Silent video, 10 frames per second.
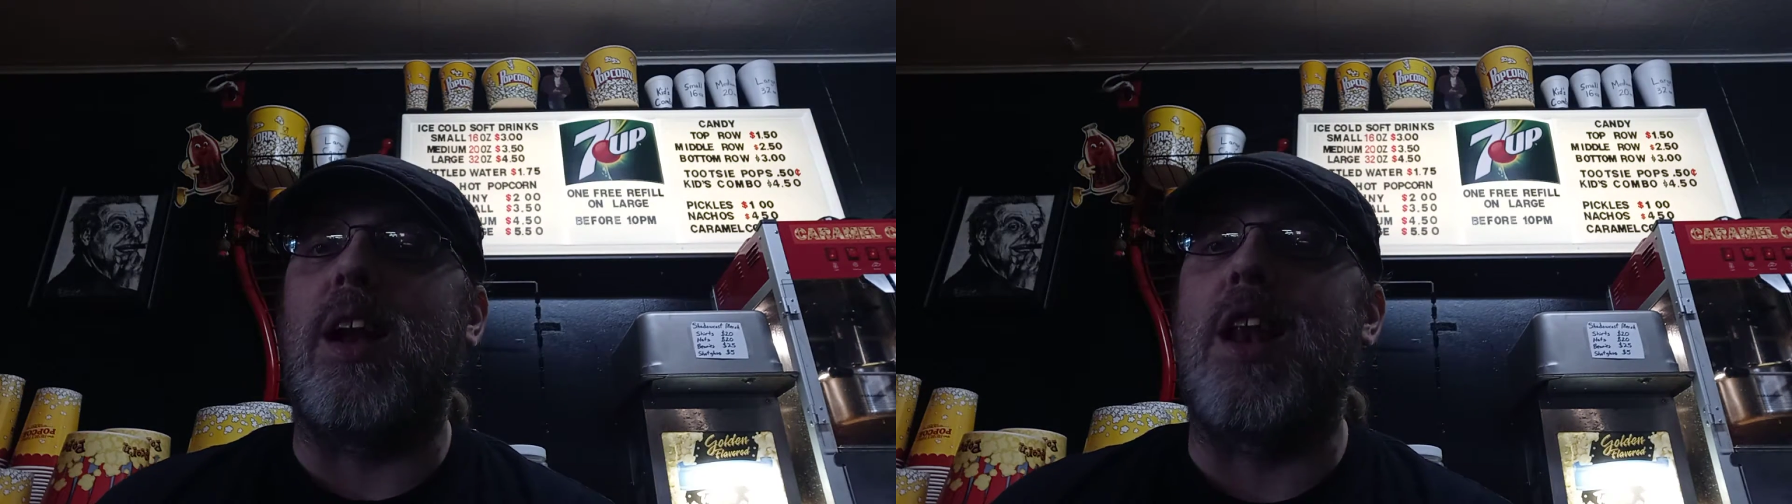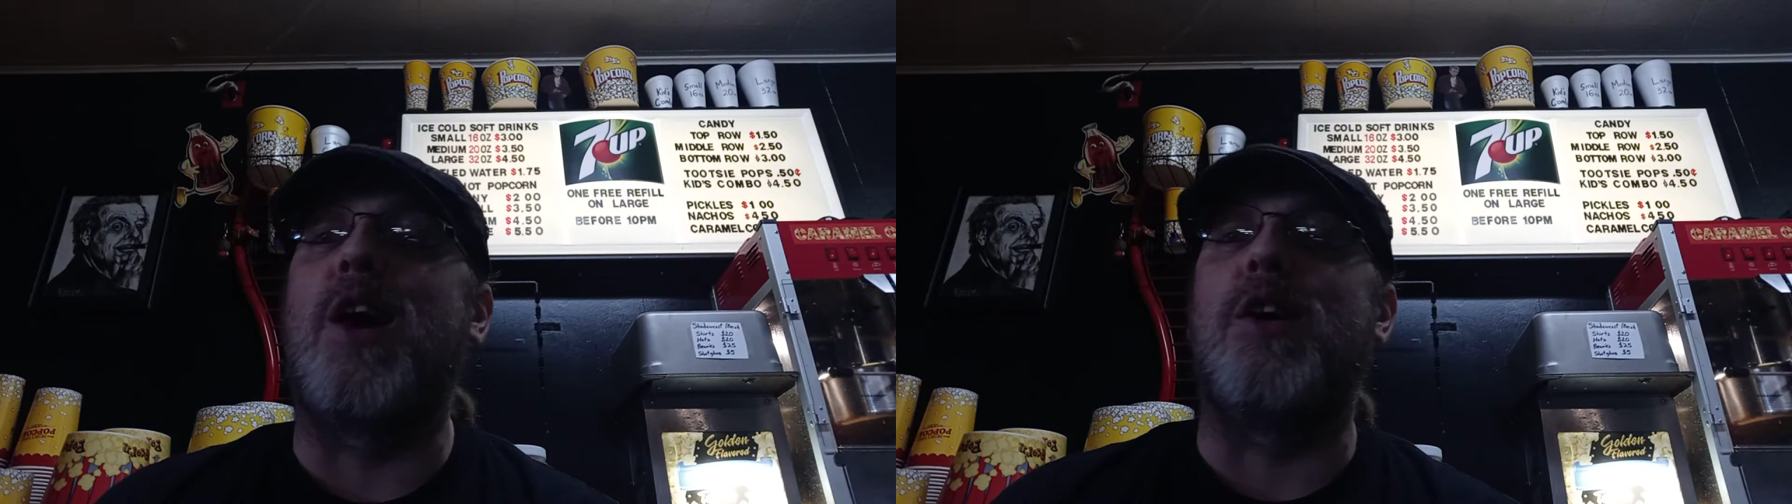
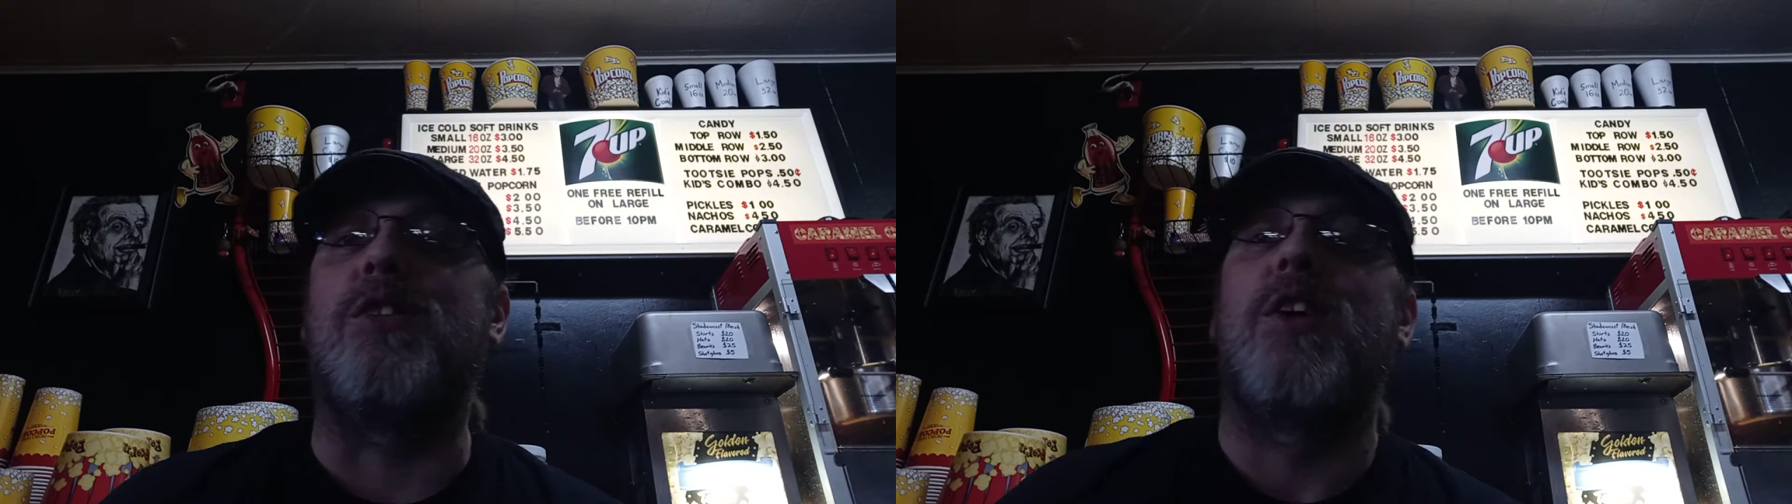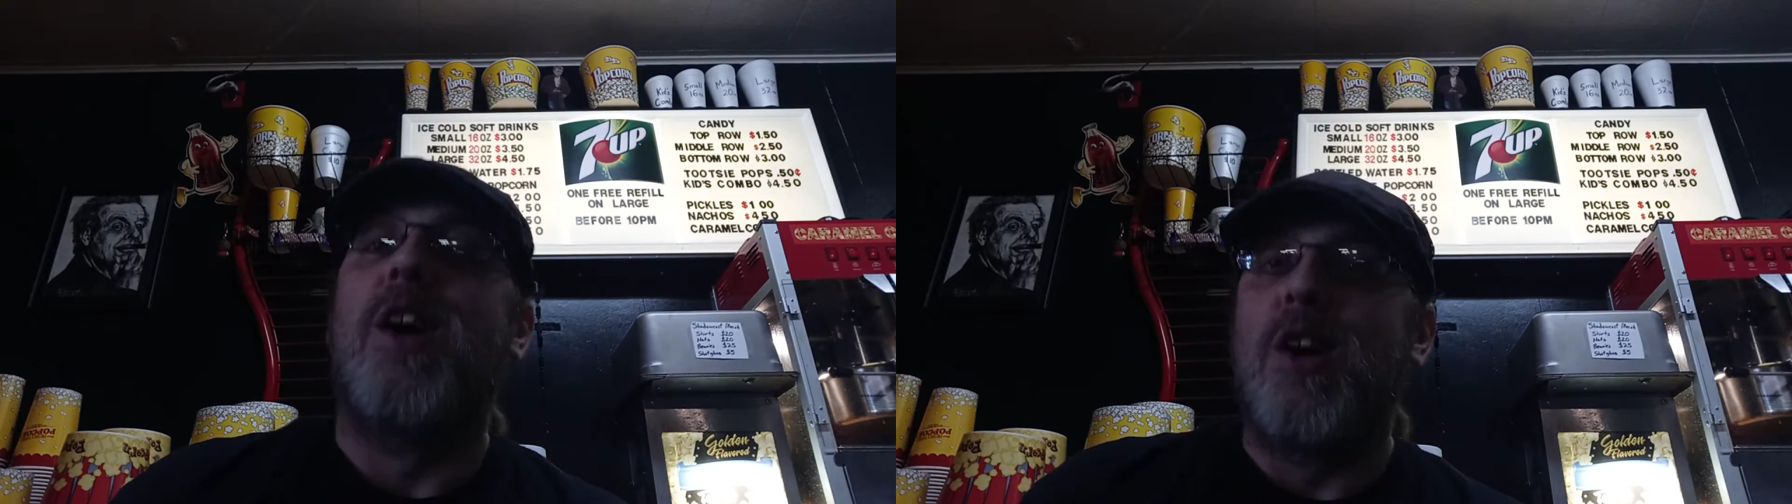
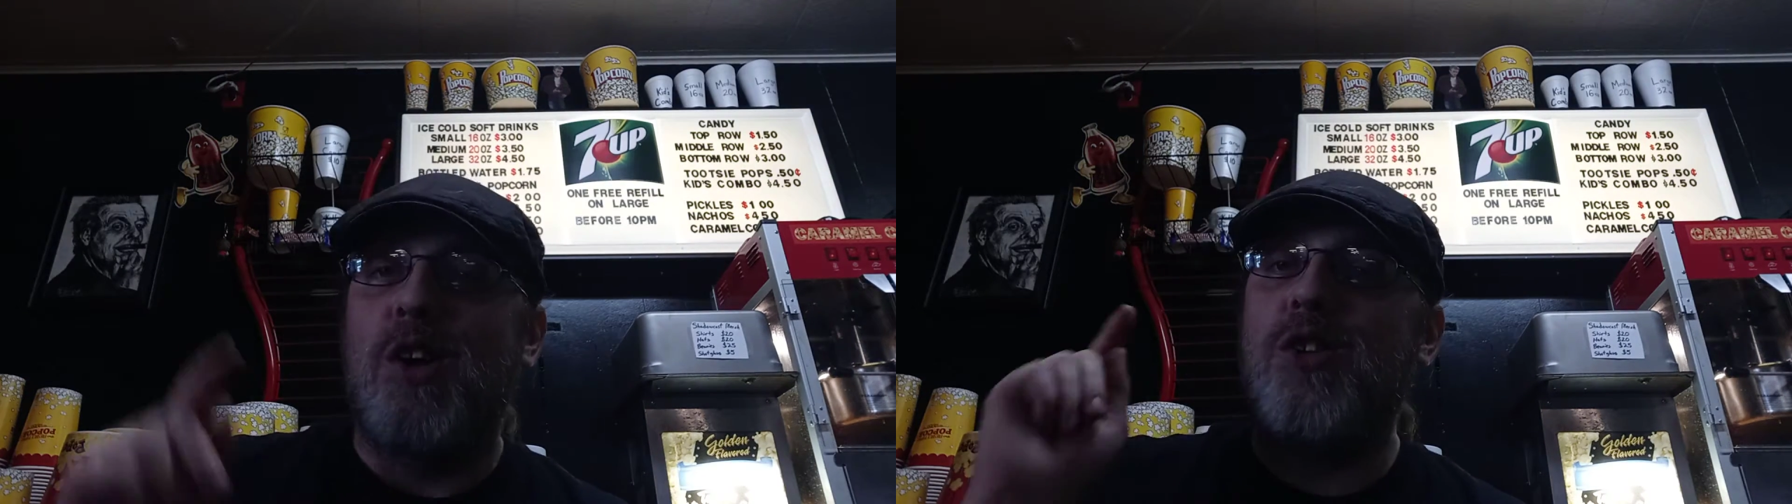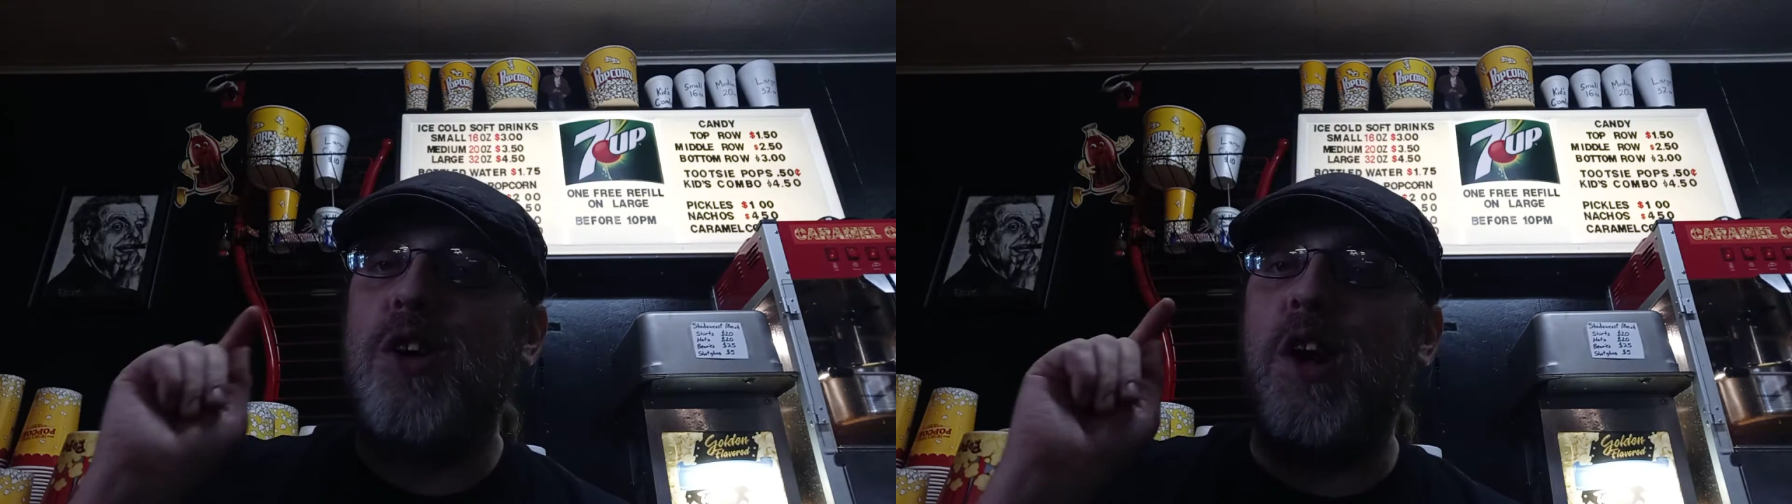alerts.
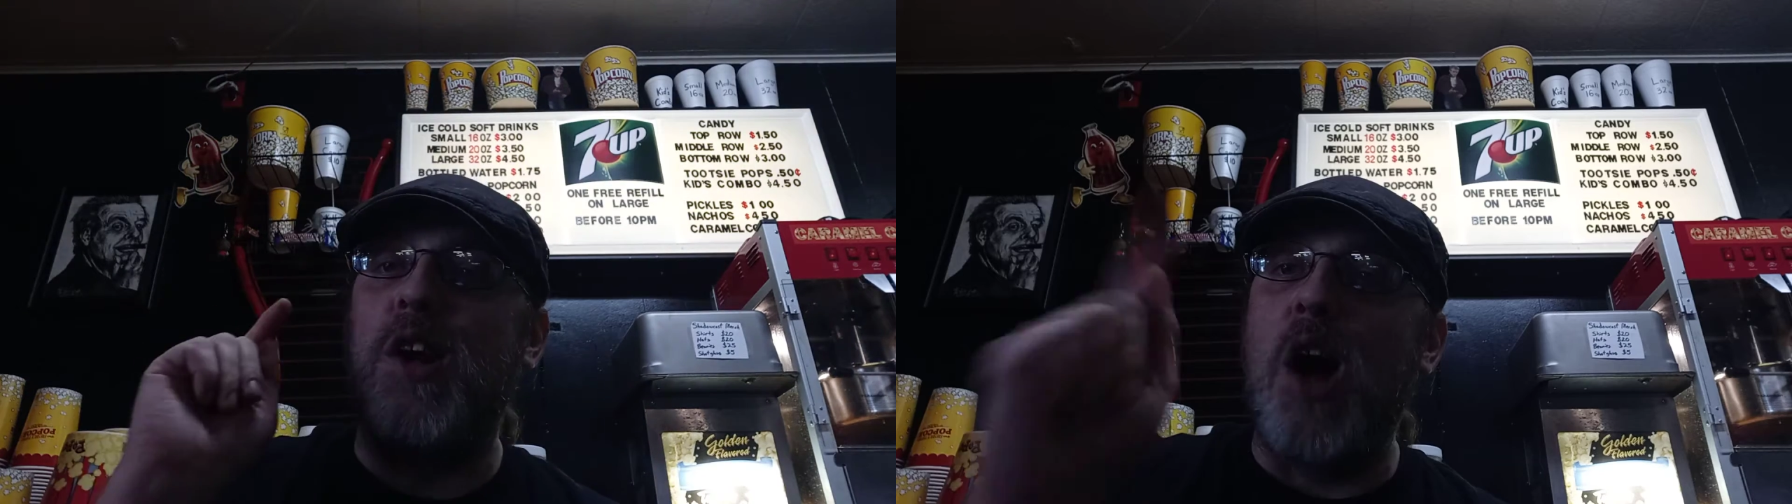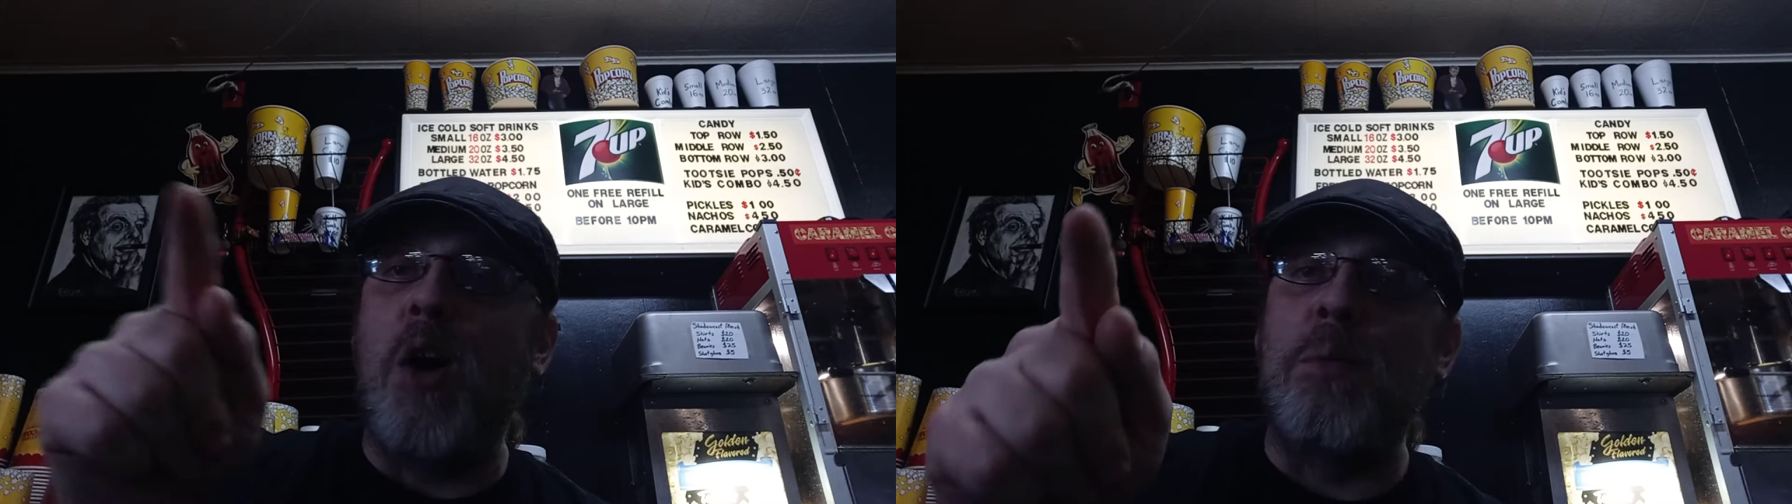You should have
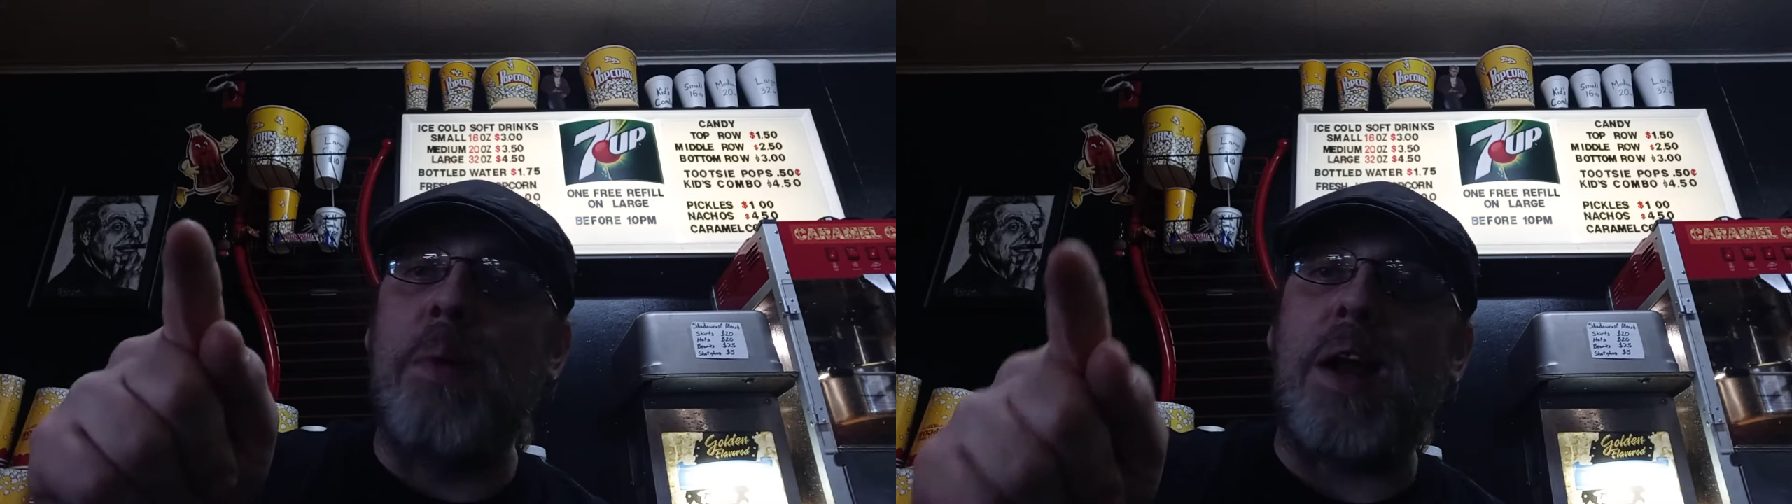known